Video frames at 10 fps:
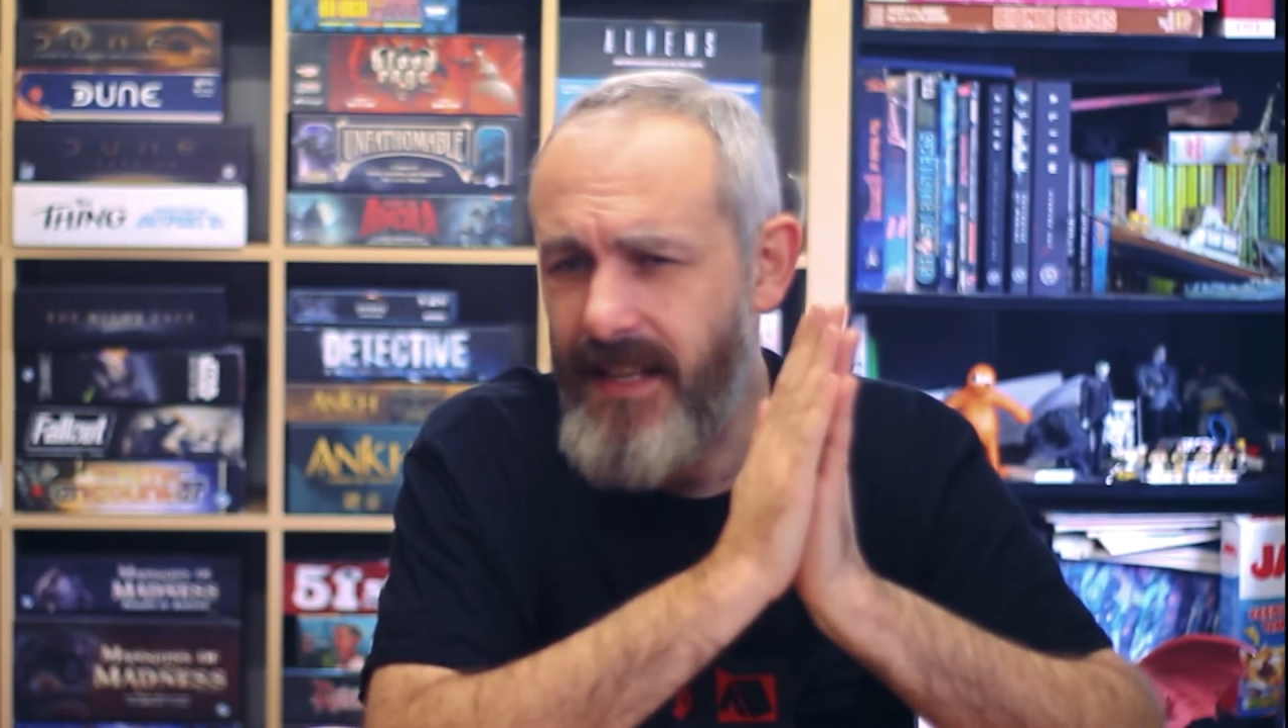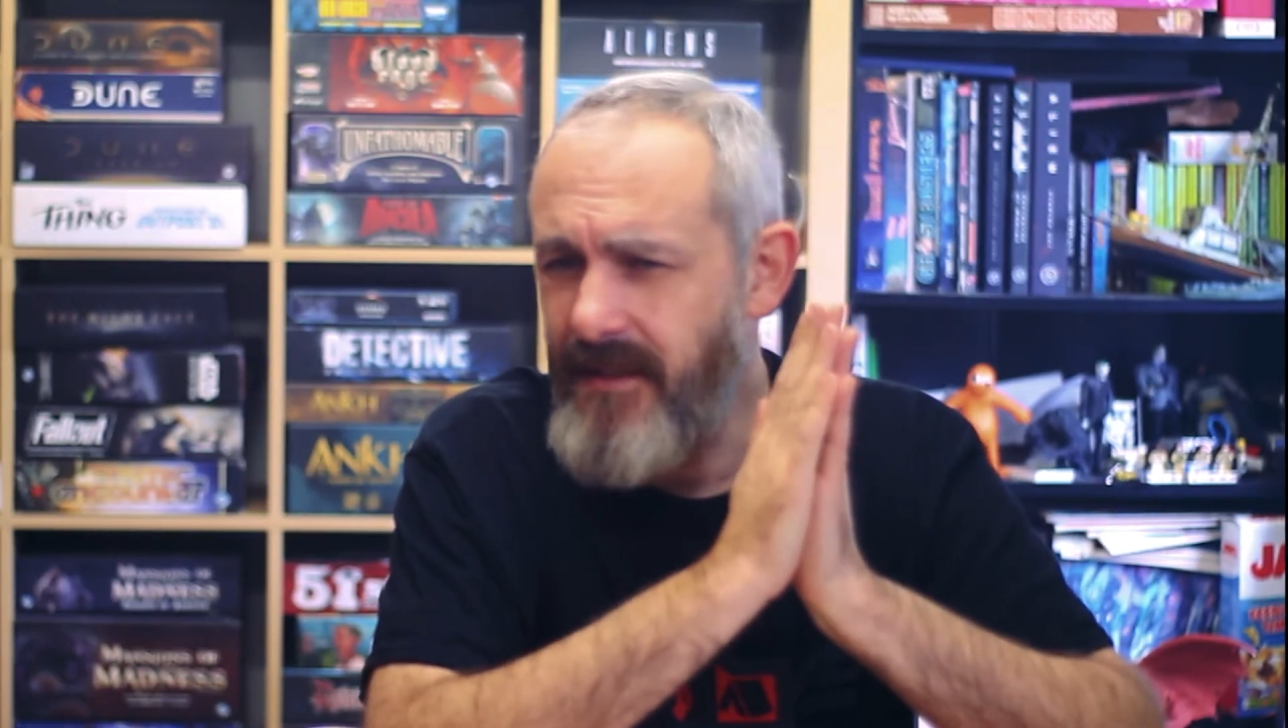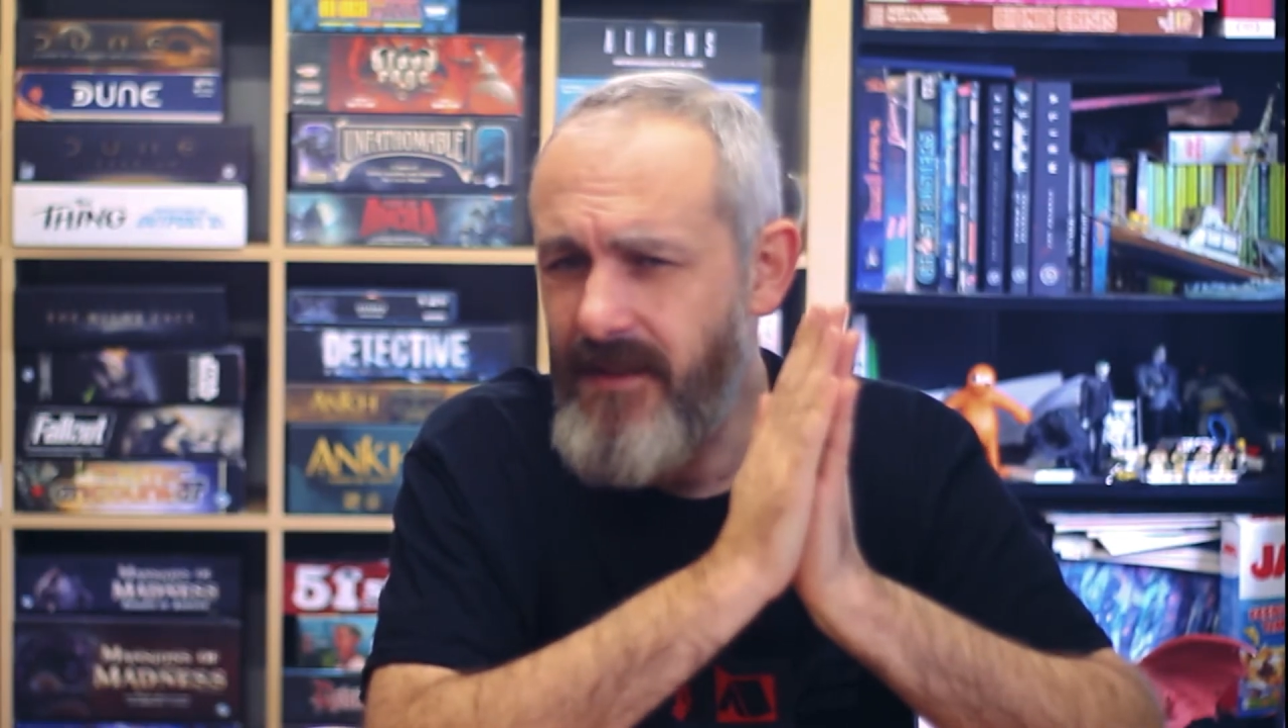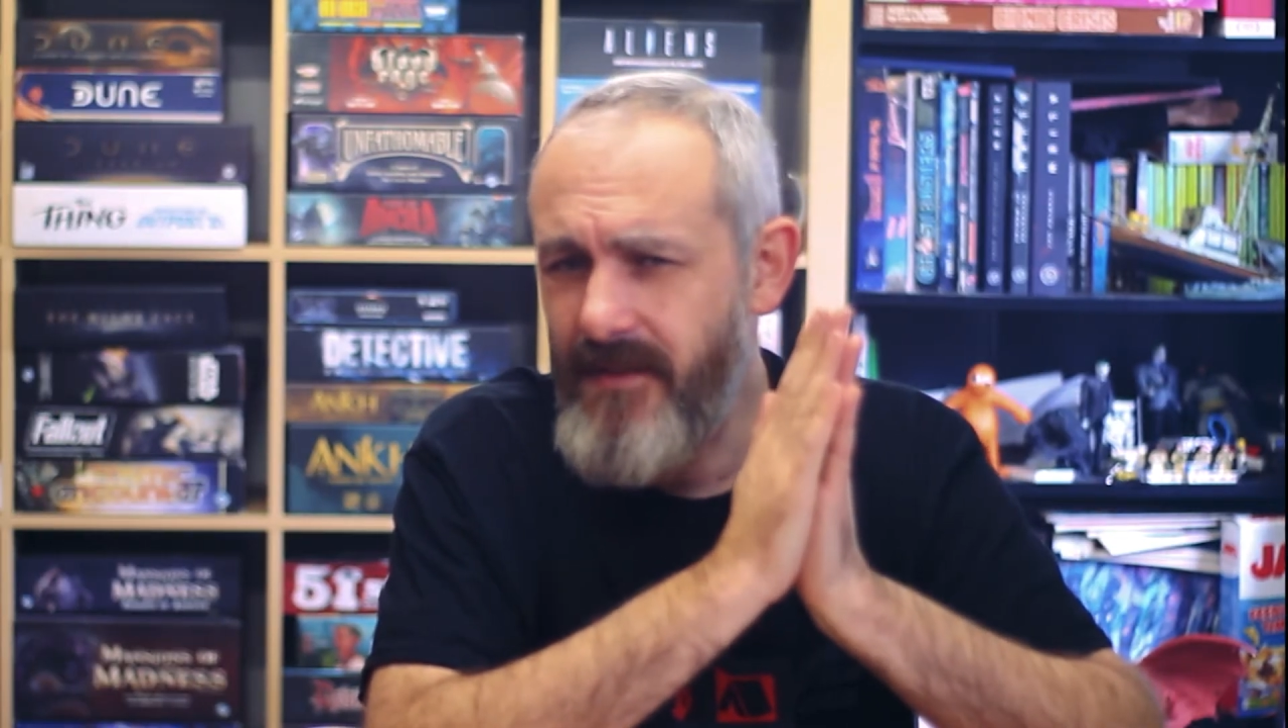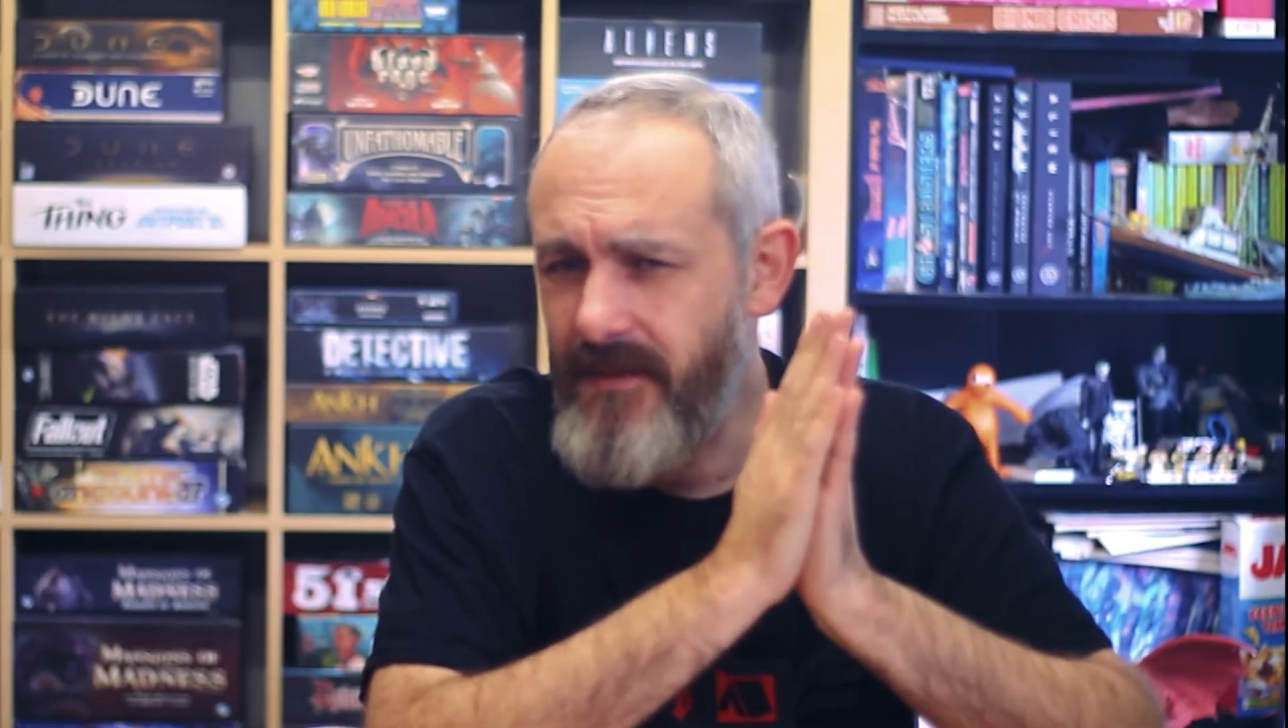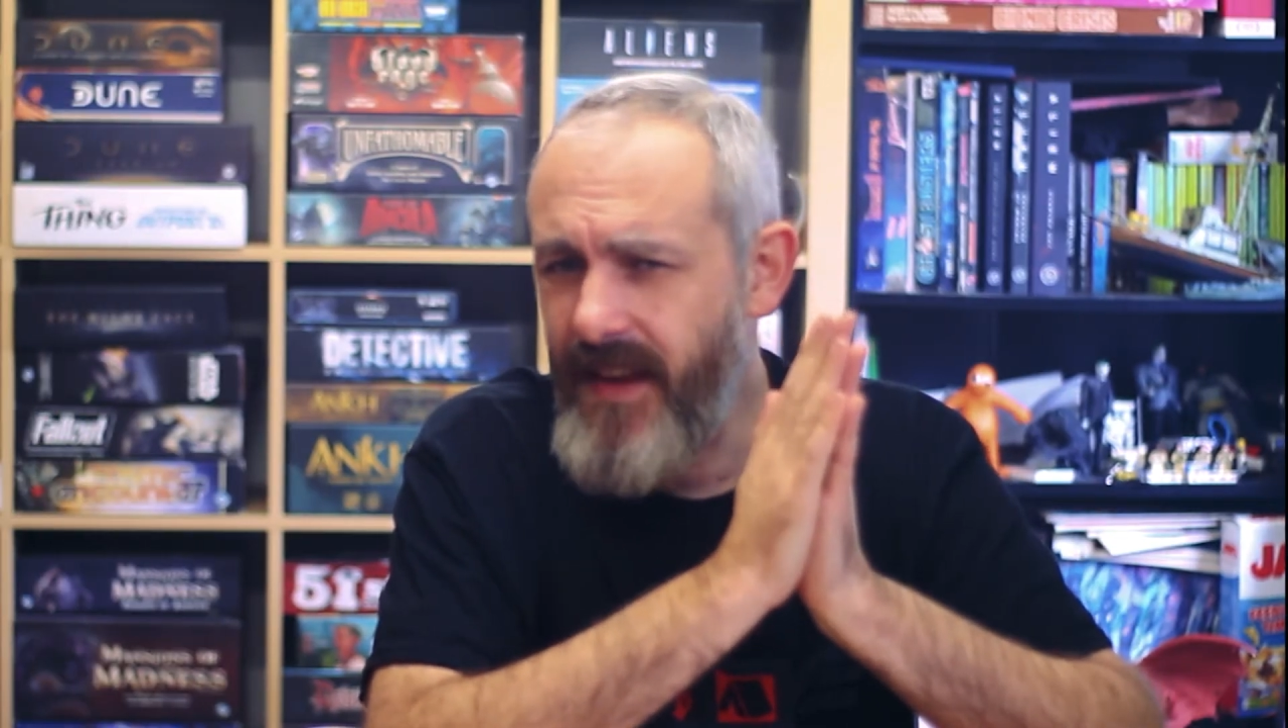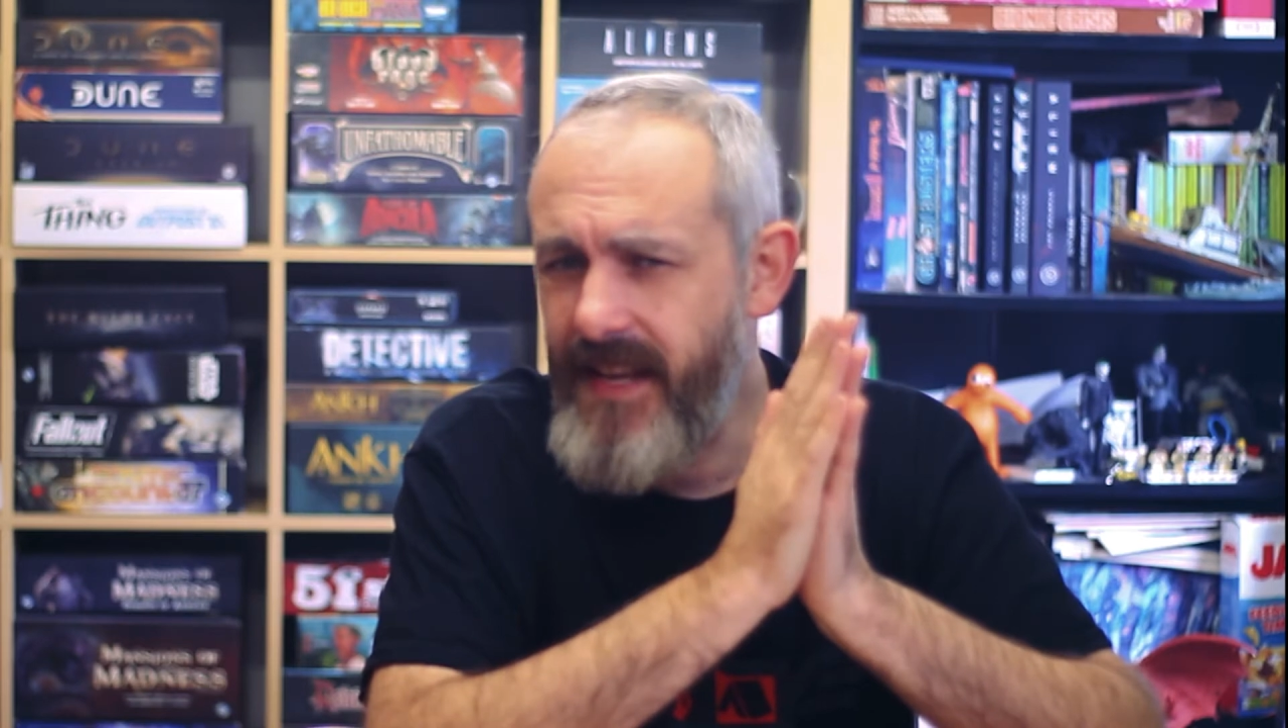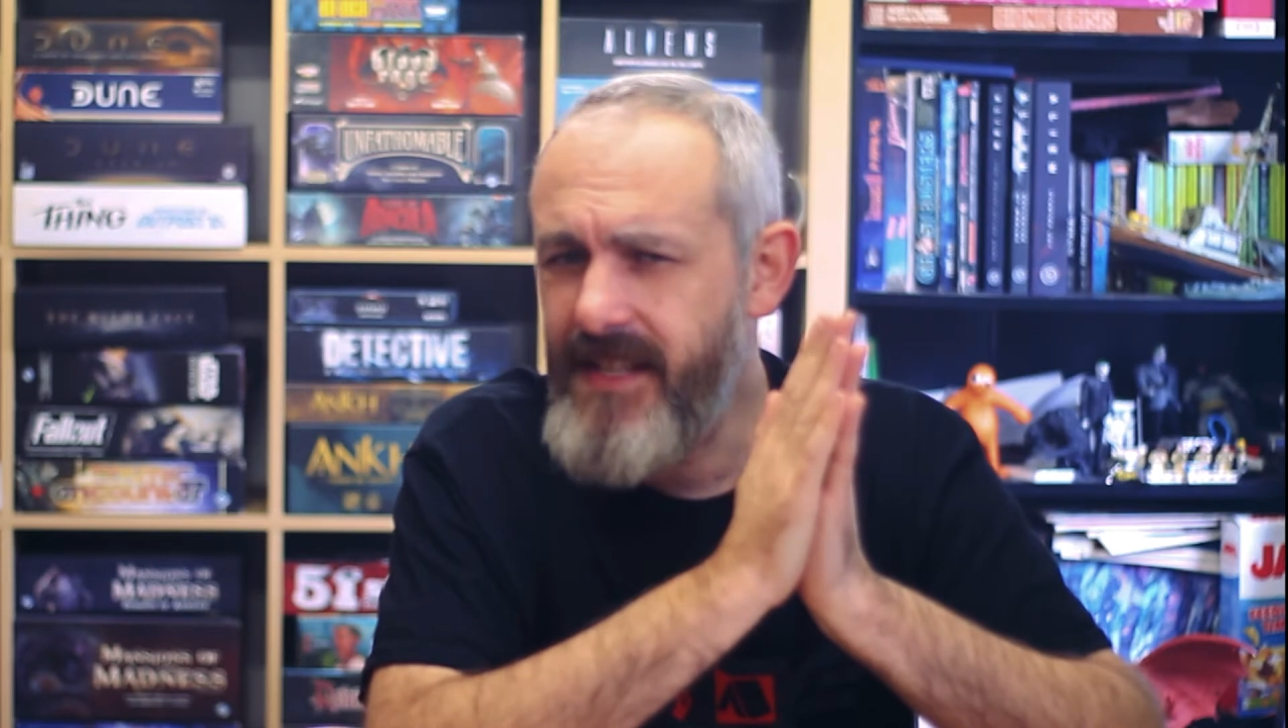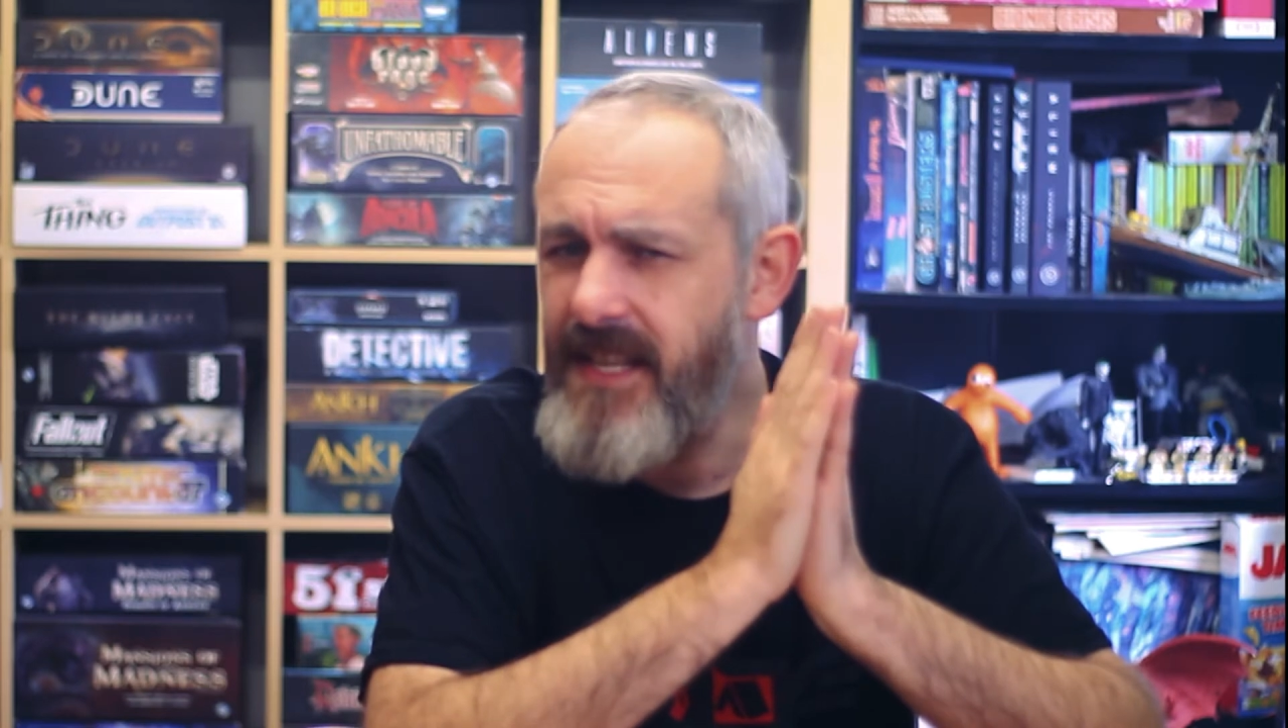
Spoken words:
and things,